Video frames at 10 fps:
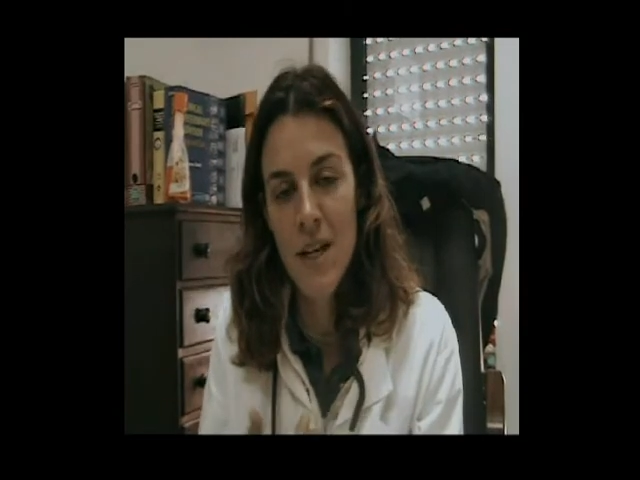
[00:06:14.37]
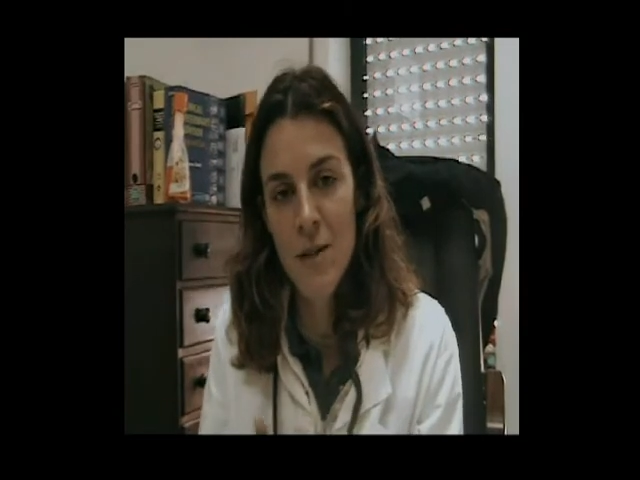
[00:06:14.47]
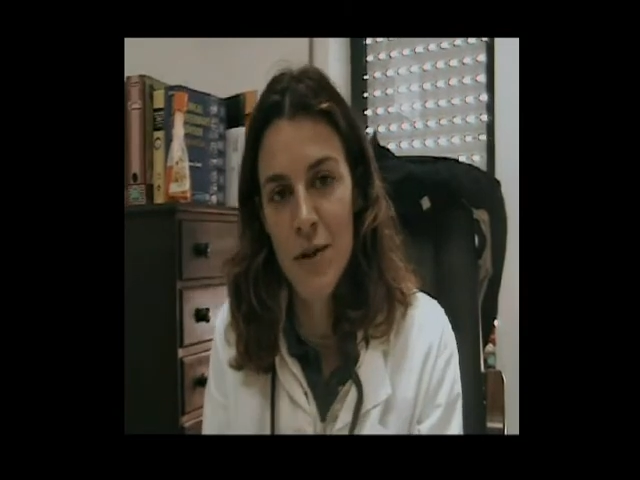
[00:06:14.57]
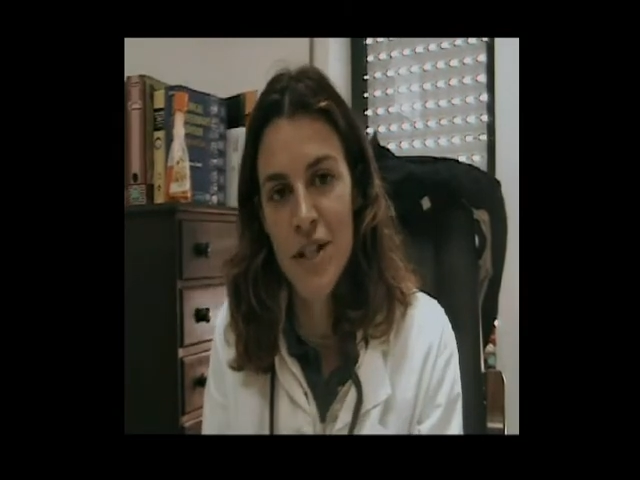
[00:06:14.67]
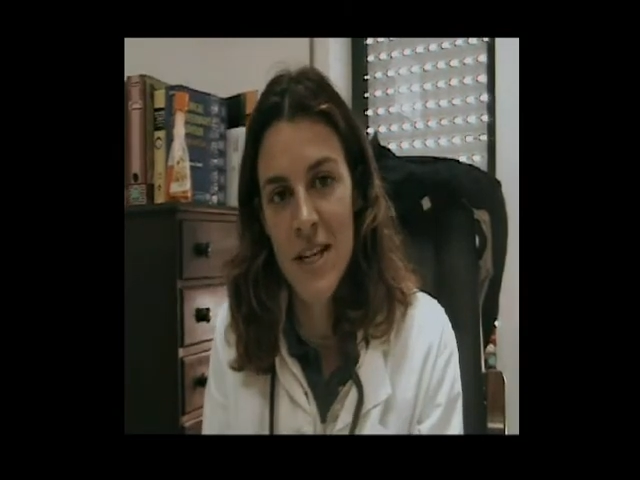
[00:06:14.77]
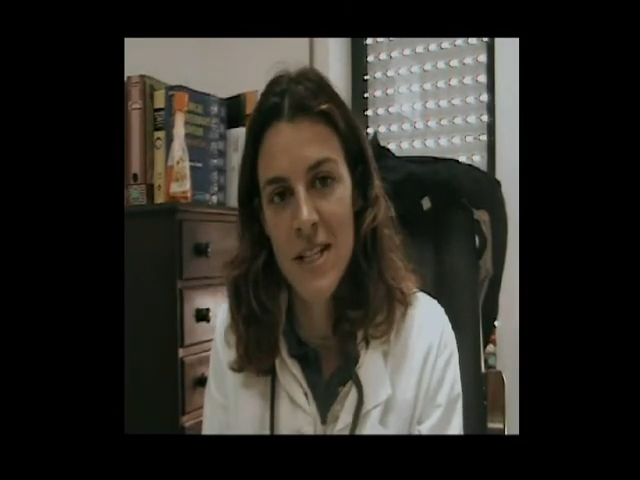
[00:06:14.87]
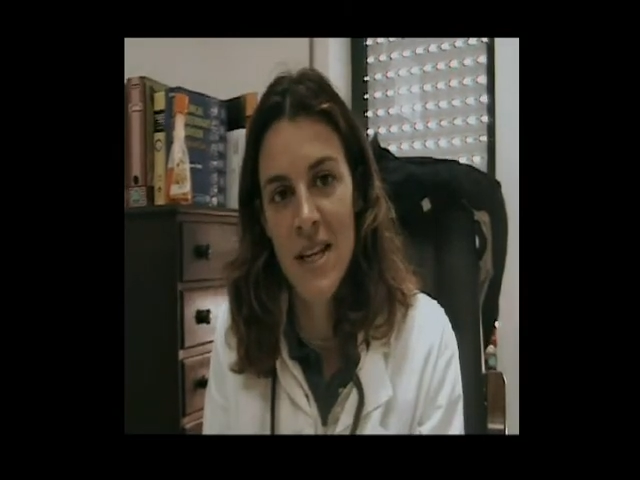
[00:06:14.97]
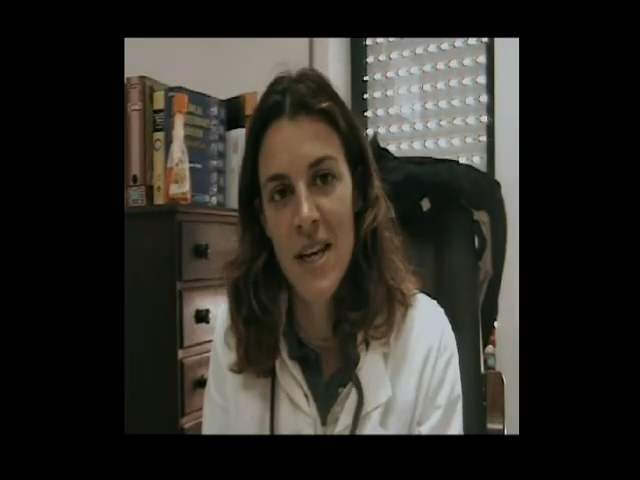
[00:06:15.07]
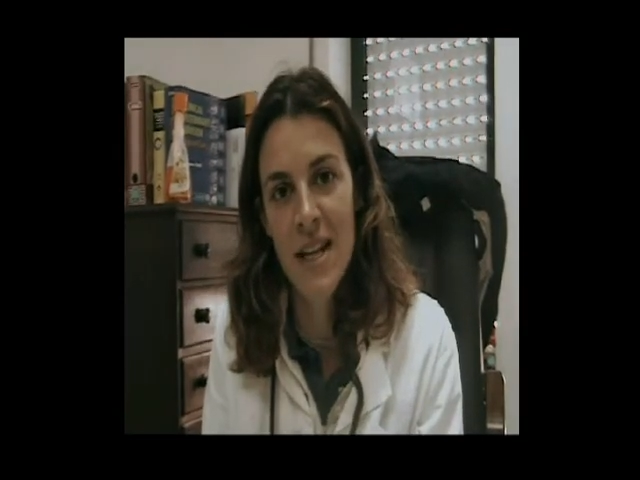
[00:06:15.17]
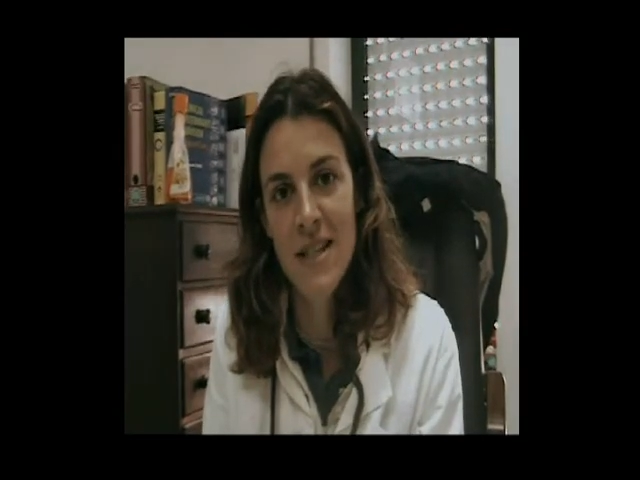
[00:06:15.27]
protected
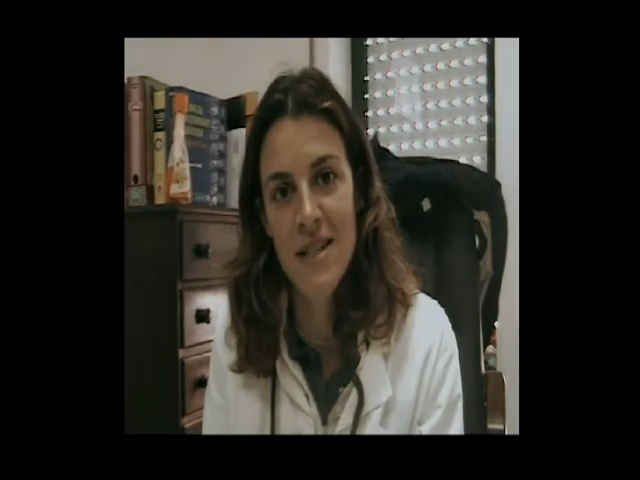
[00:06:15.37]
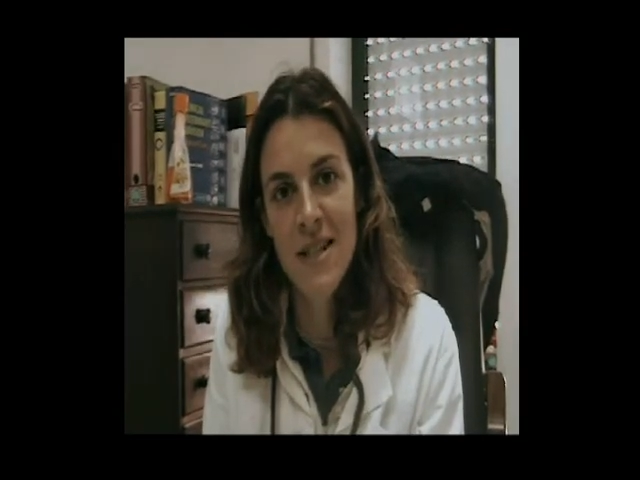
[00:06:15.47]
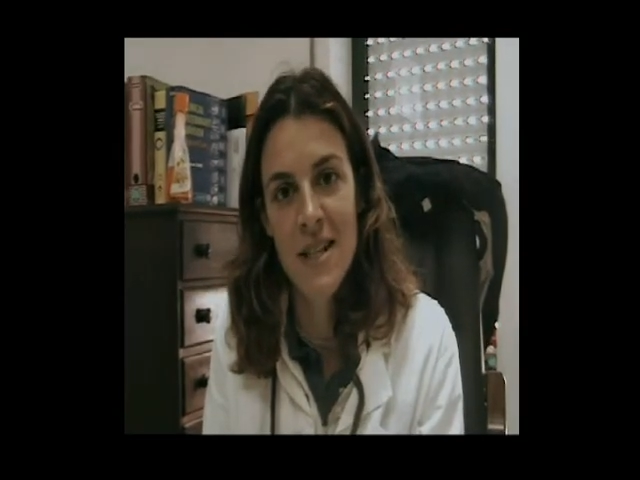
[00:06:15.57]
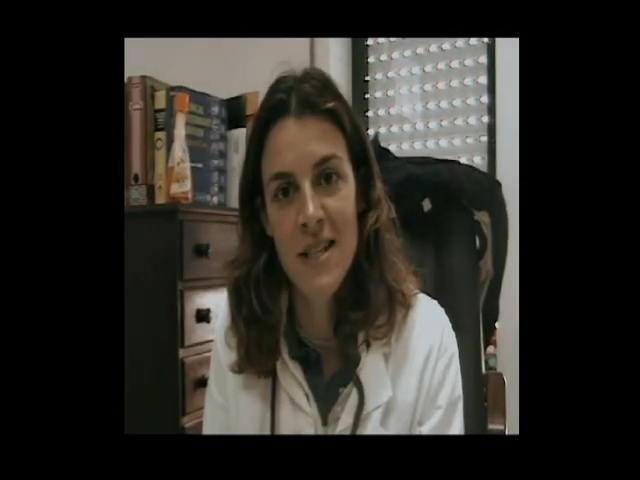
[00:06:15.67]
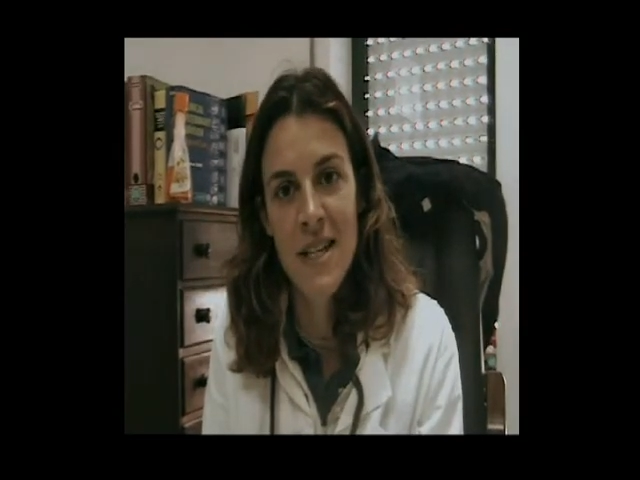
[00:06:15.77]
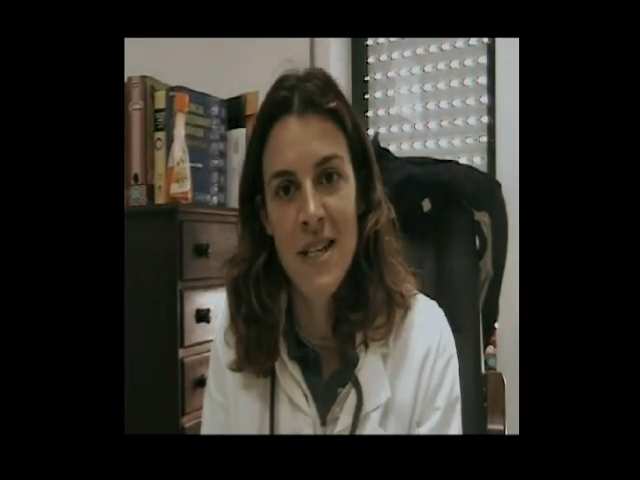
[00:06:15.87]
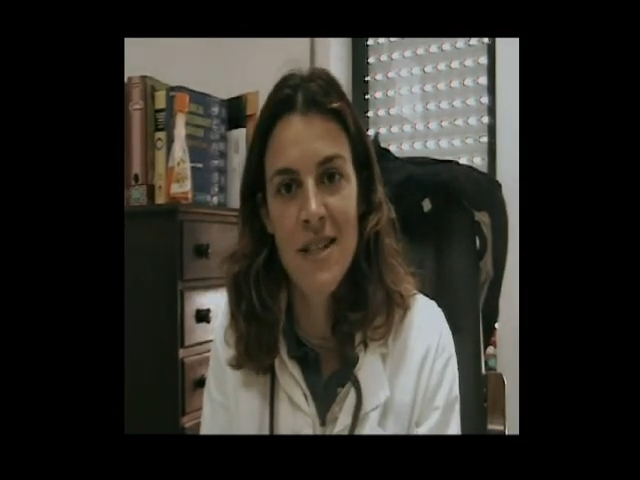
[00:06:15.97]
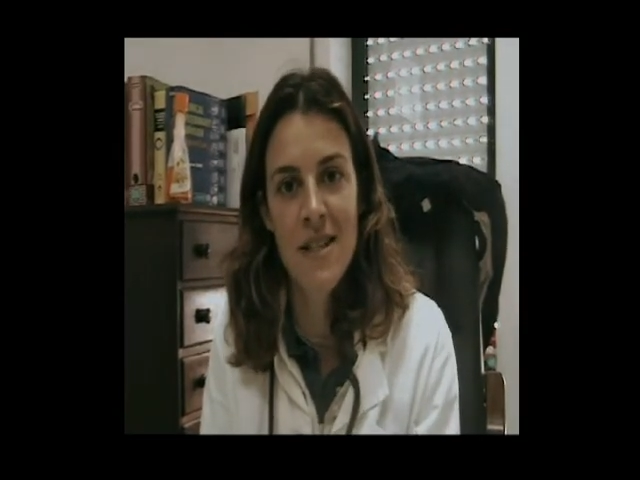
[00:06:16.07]
against the disease.